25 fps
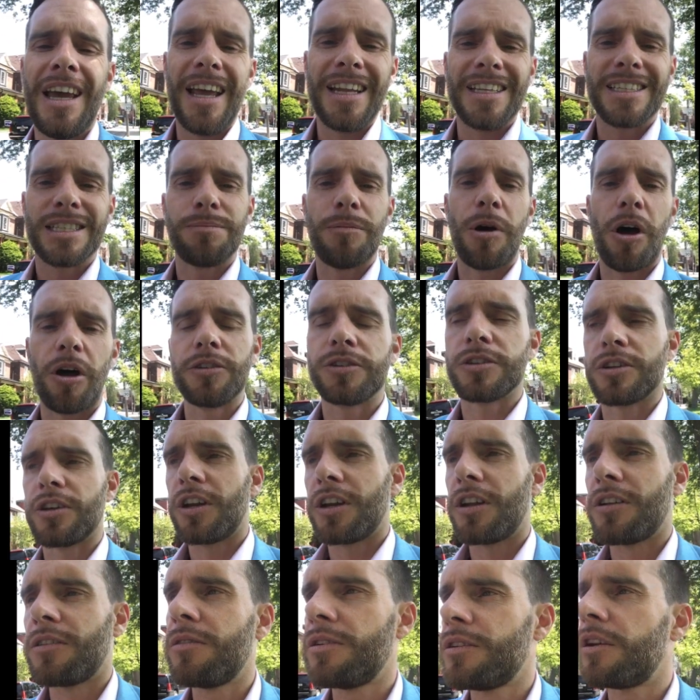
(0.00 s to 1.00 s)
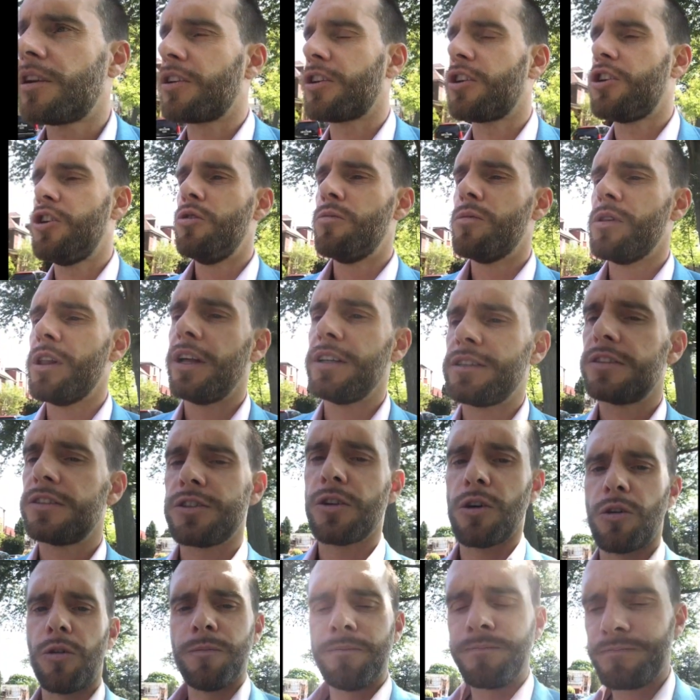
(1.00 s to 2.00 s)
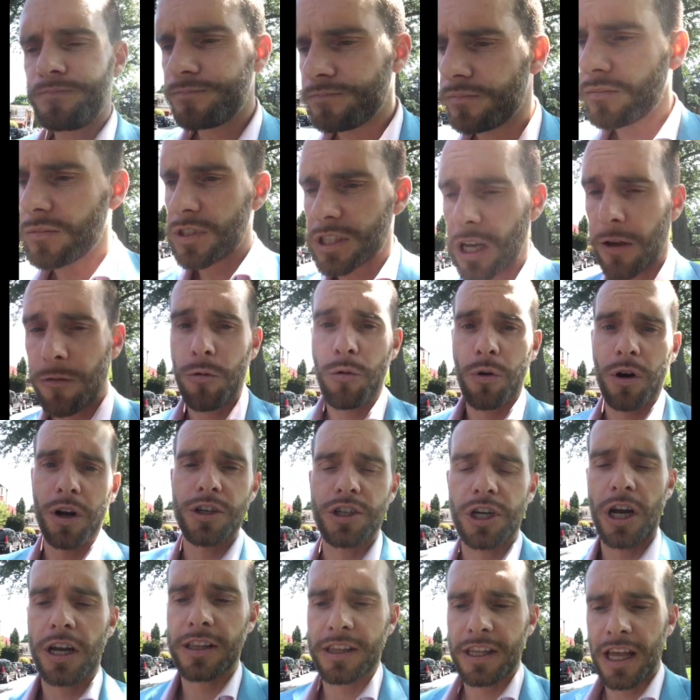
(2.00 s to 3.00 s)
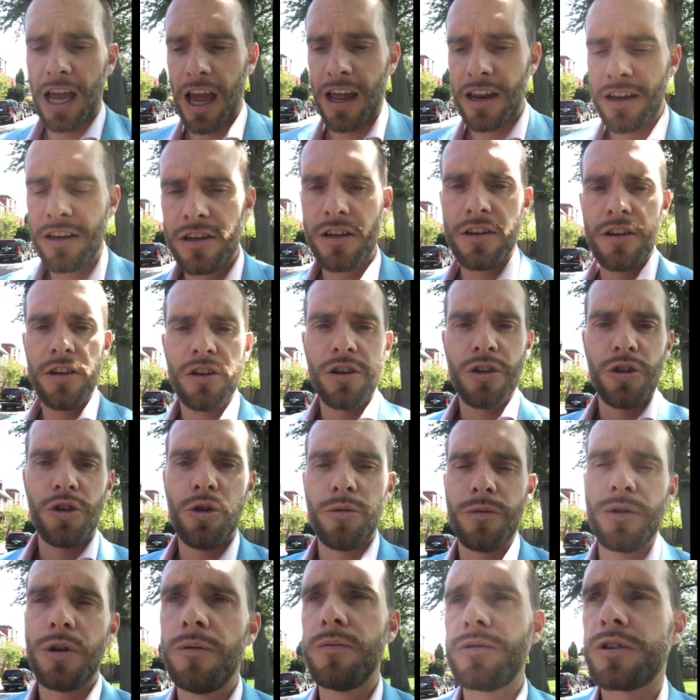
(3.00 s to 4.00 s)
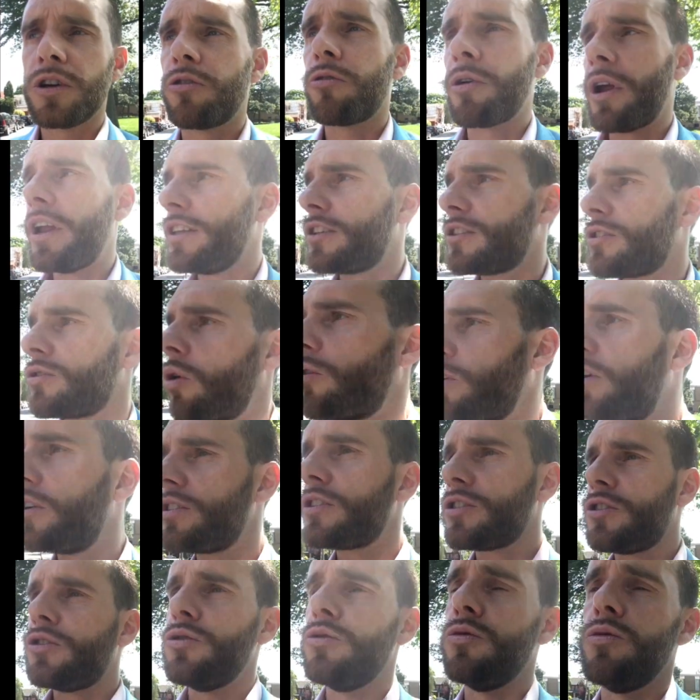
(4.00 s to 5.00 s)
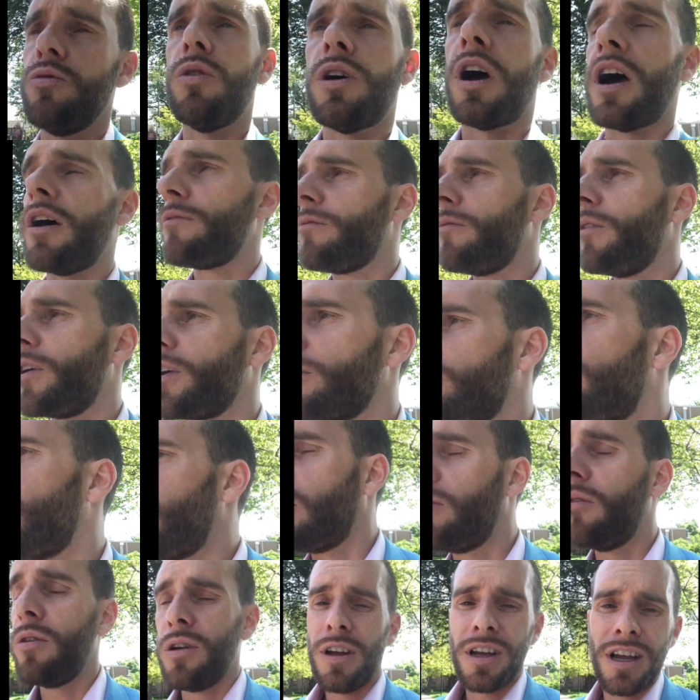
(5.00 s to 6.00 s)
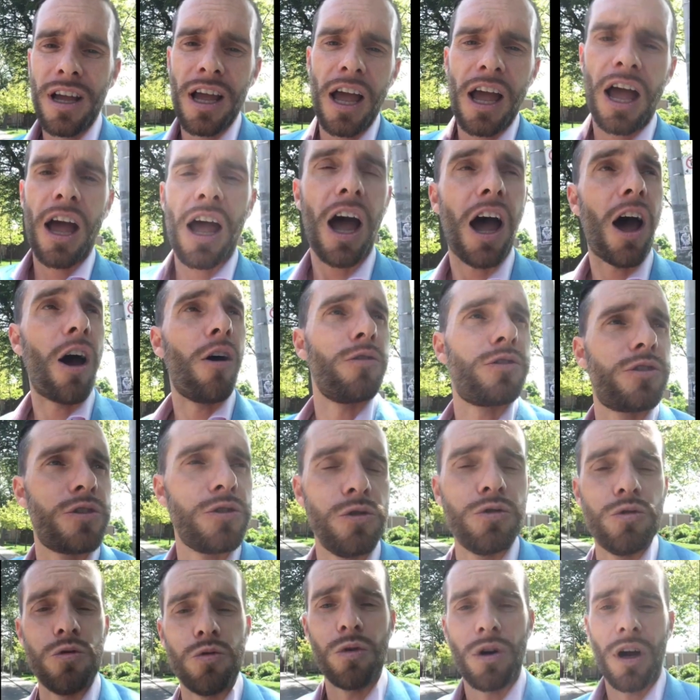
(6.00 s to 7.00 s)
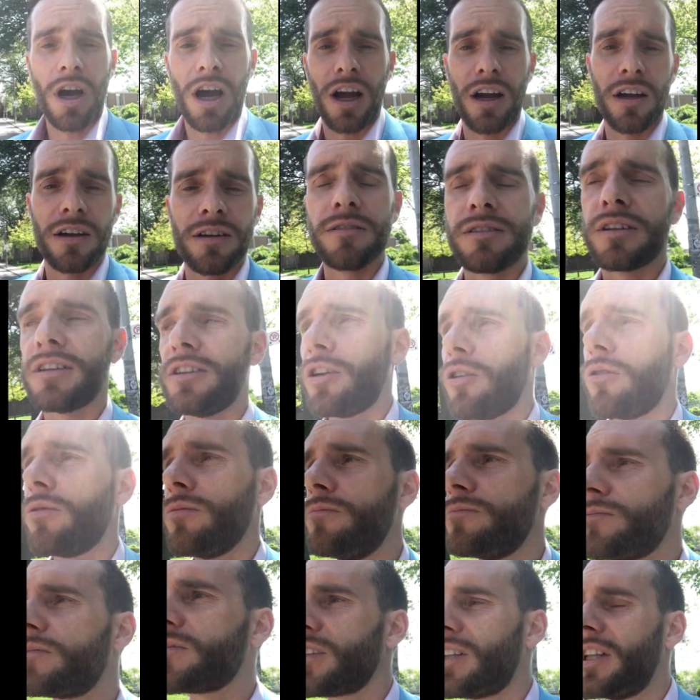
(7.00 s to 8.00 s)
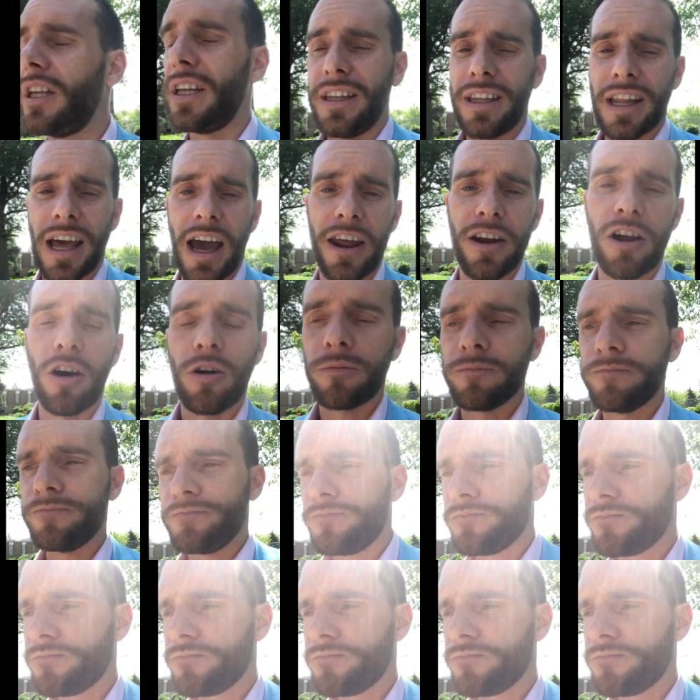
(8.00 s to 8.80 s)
and smells are going to accumulate. So definitely want to check that. YouTube's a great source to figure out how to you know, clean that out.